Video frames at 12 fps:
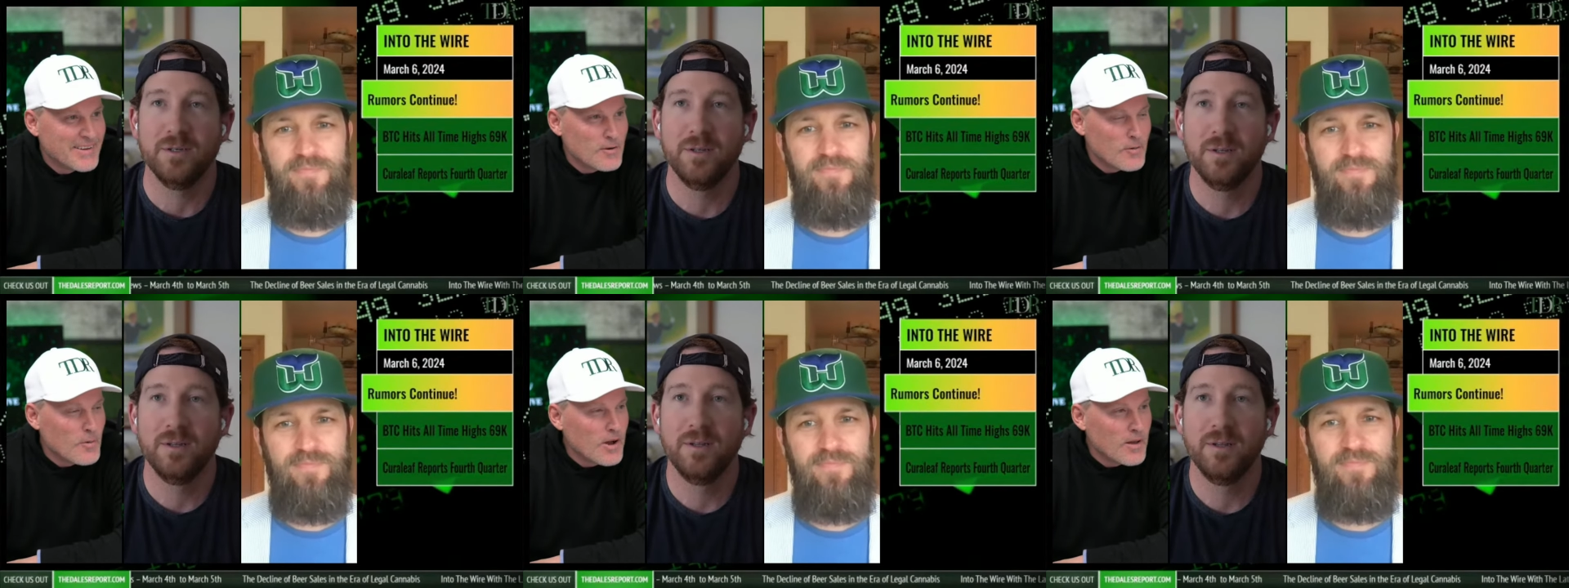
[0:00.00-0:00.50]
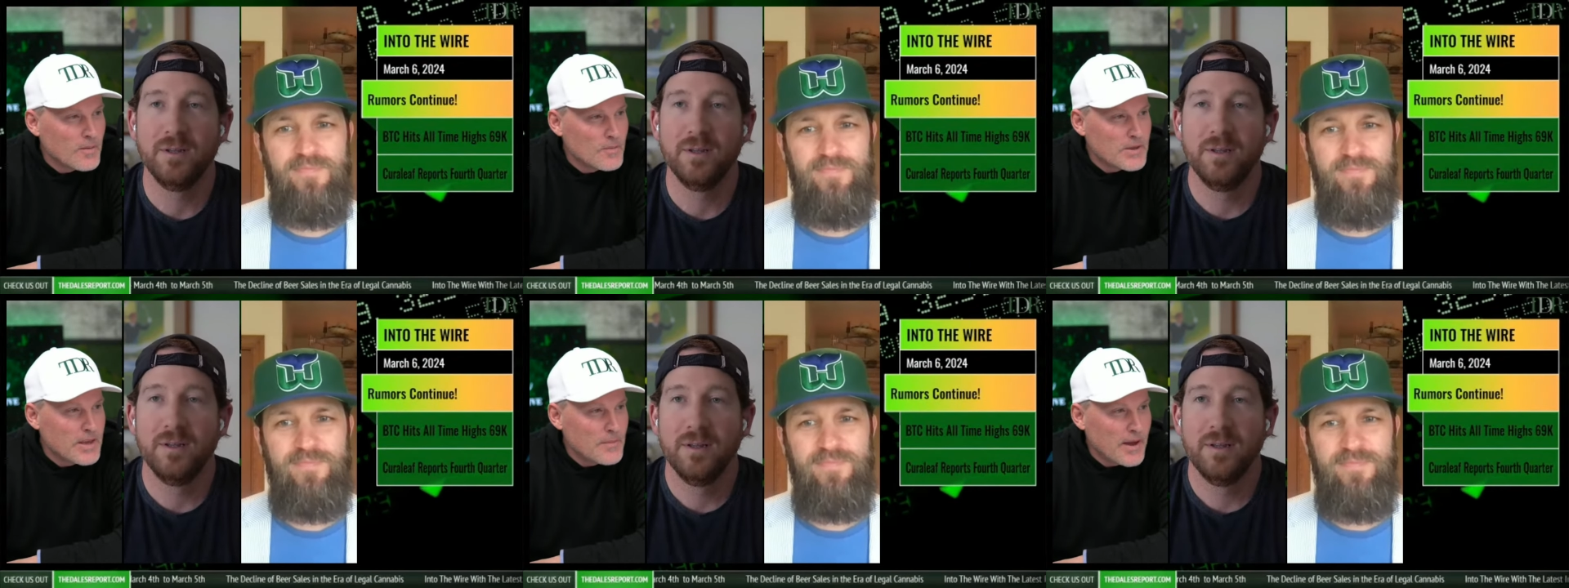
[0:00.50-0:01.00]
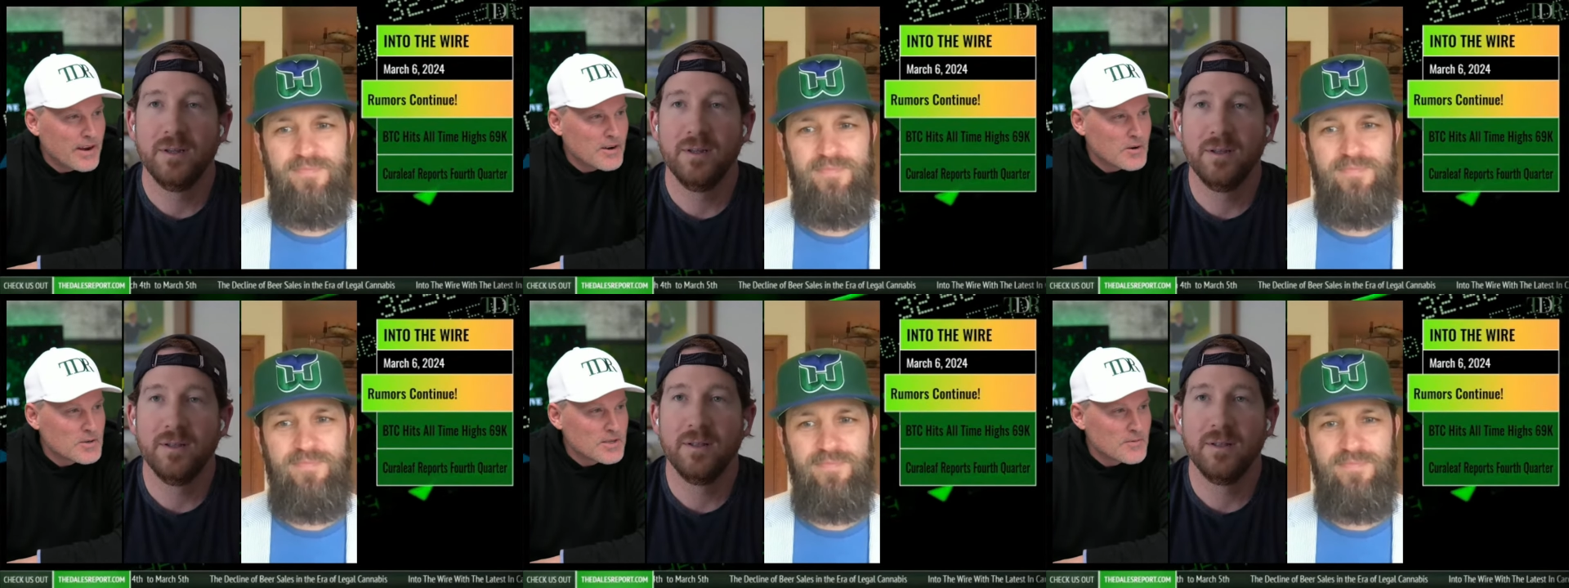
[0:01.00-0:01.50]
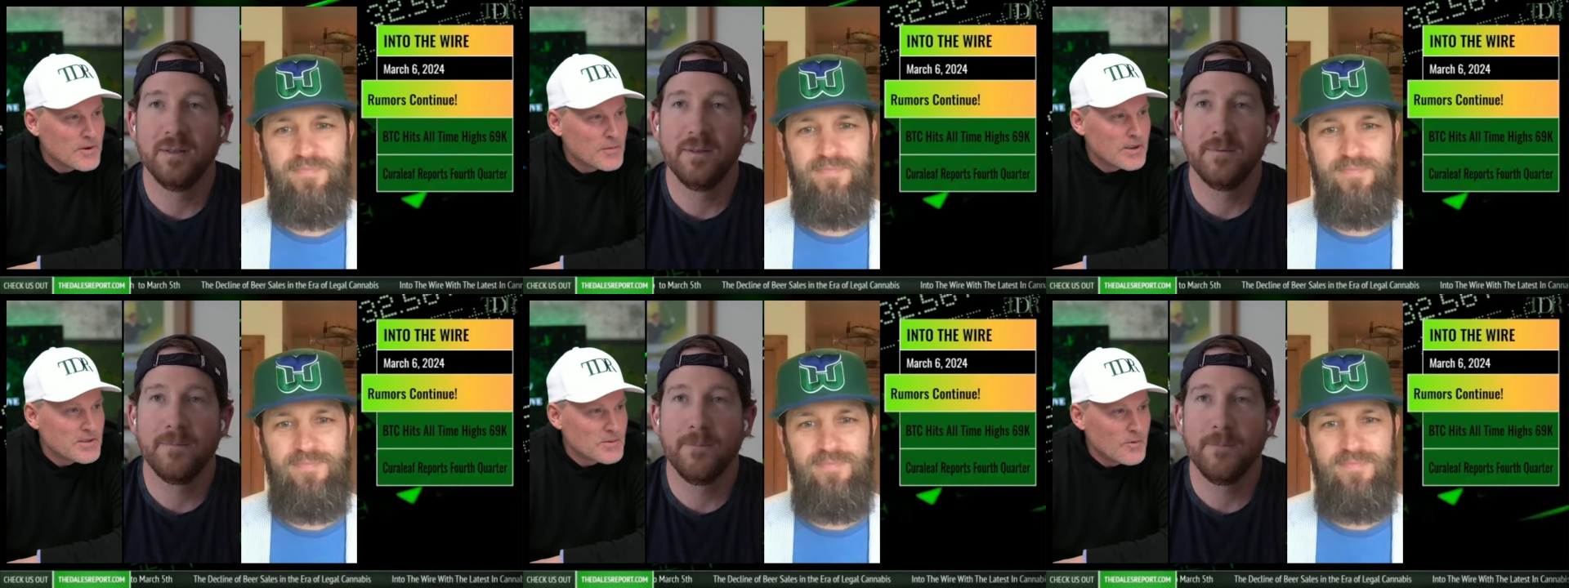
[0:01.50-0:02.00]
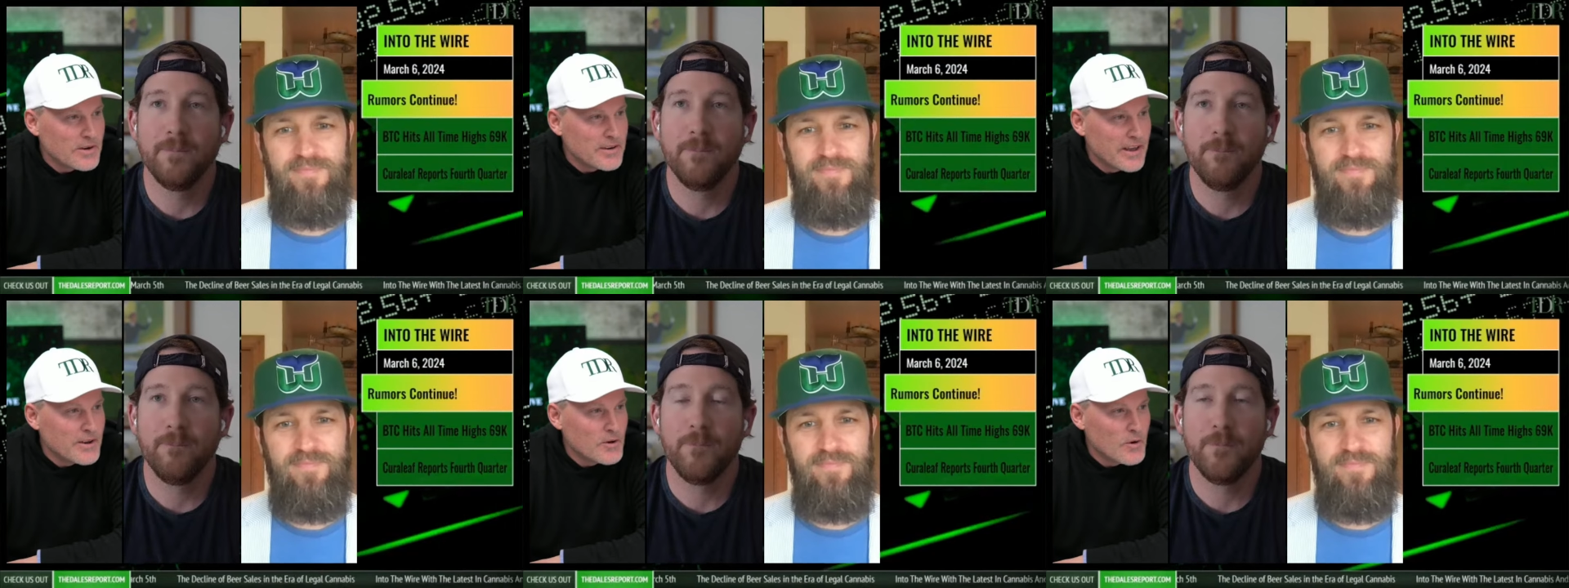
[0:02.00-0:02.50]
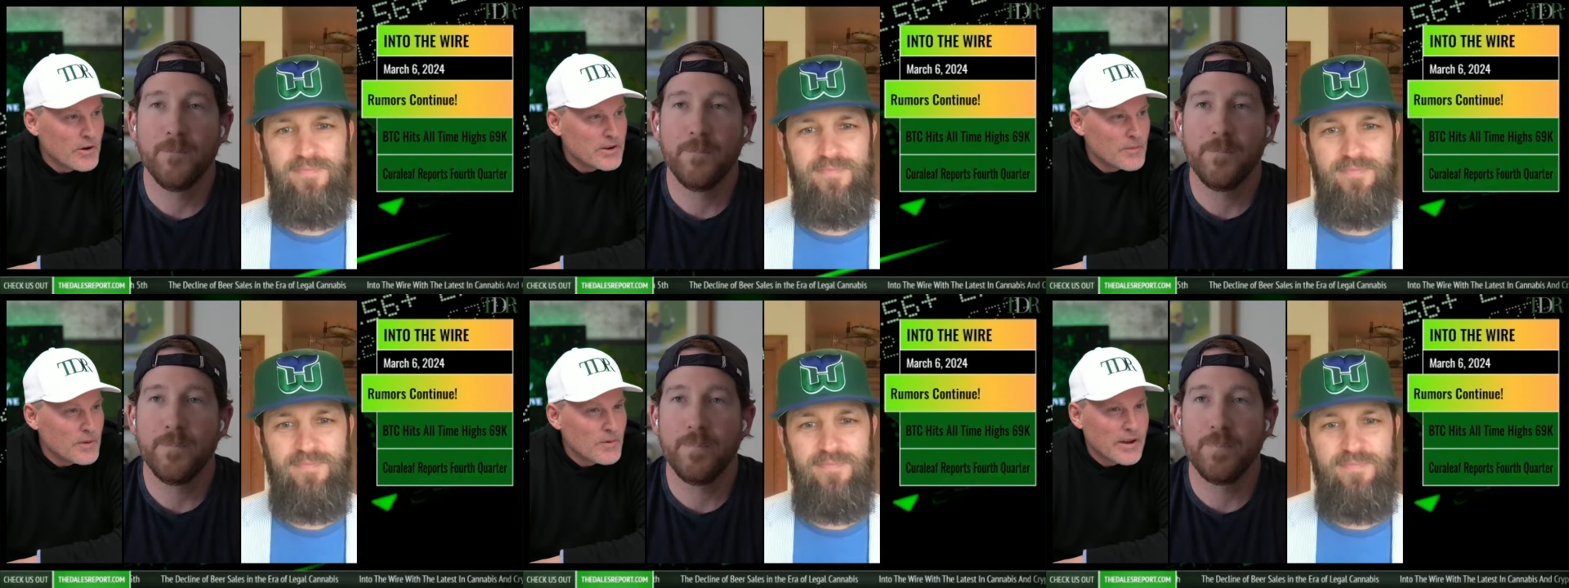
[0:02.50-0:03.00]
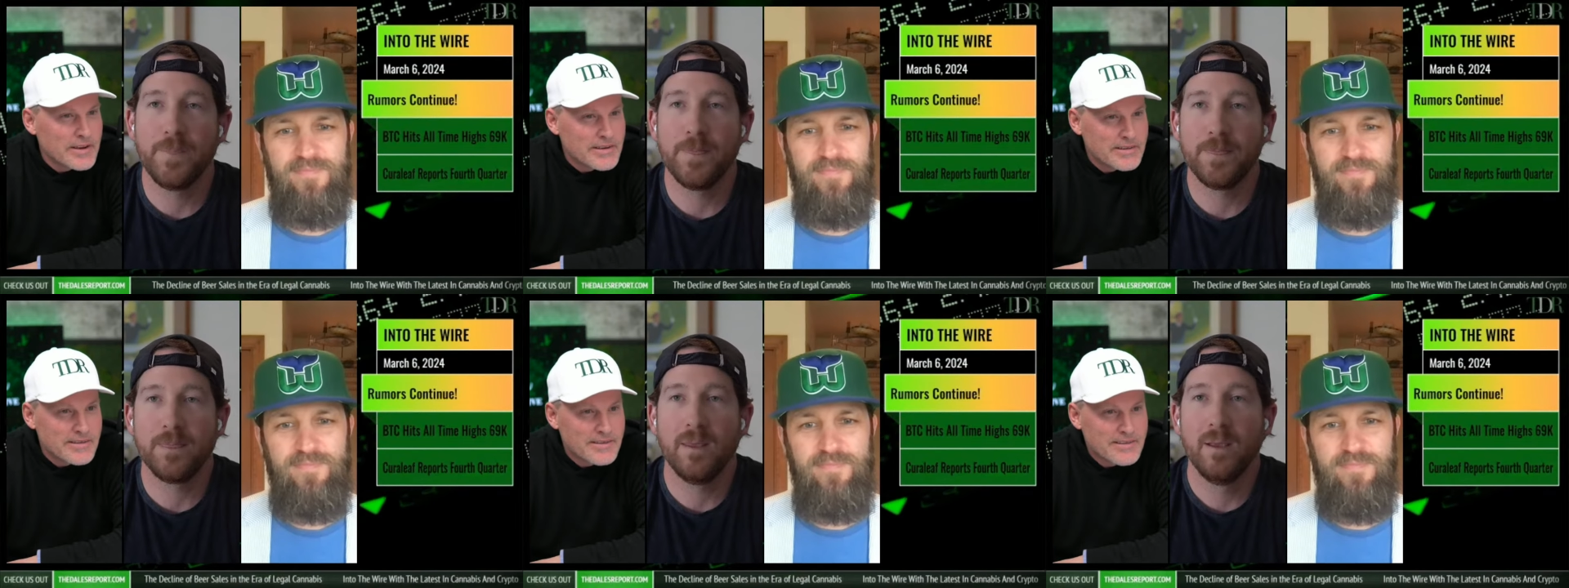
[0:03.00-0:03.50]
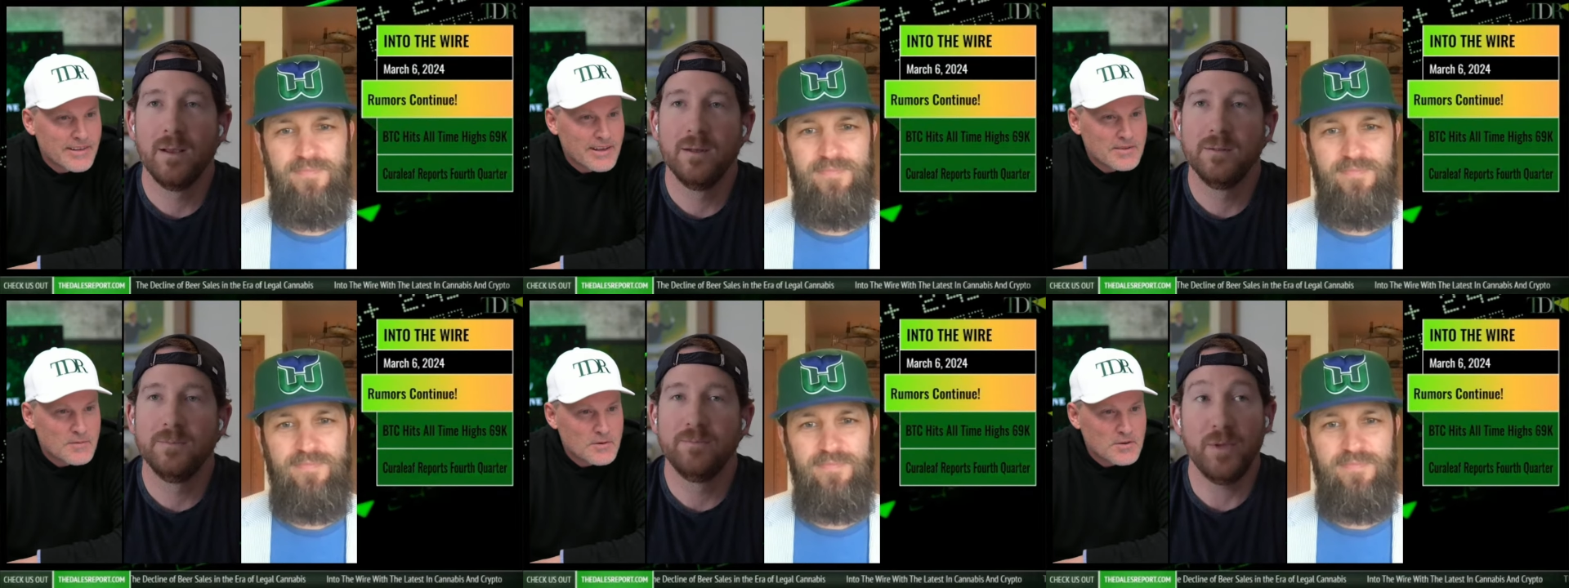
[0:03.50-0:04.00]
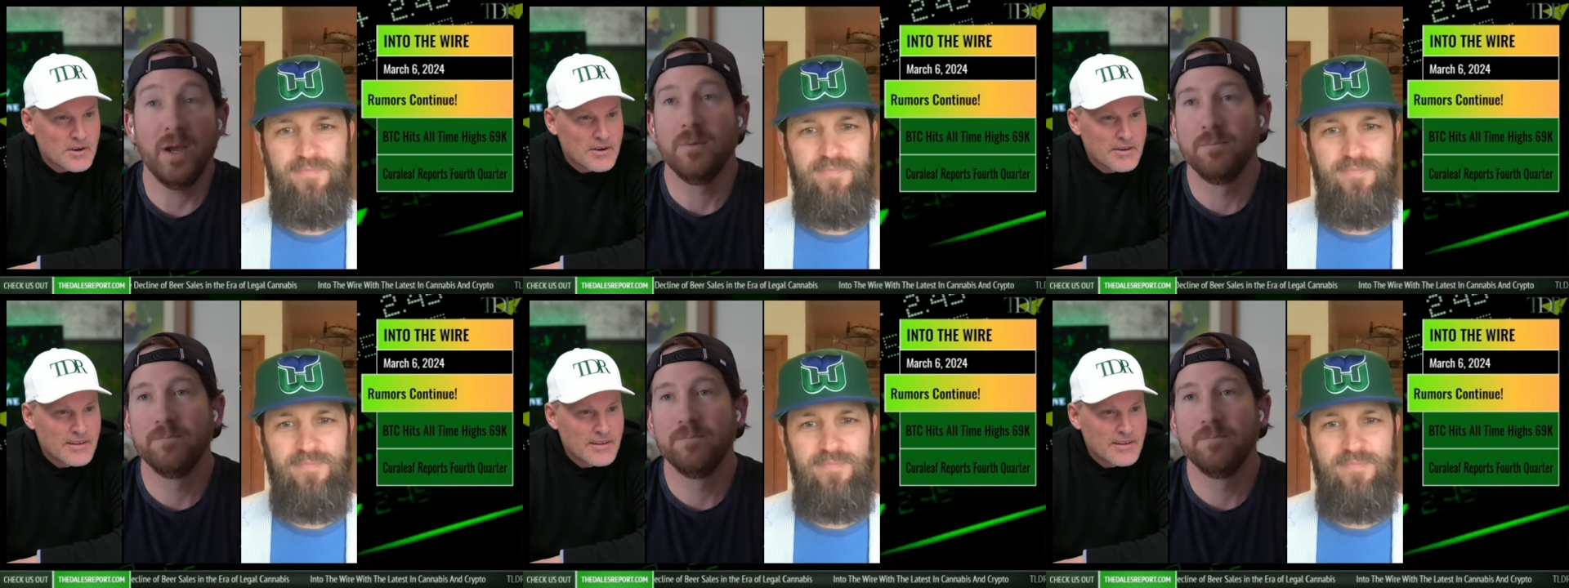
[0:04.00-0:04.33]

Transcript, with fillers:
Speaker 1: Well, keep at it, Christopher, because one day you're going to be right. That's for yeah. sure.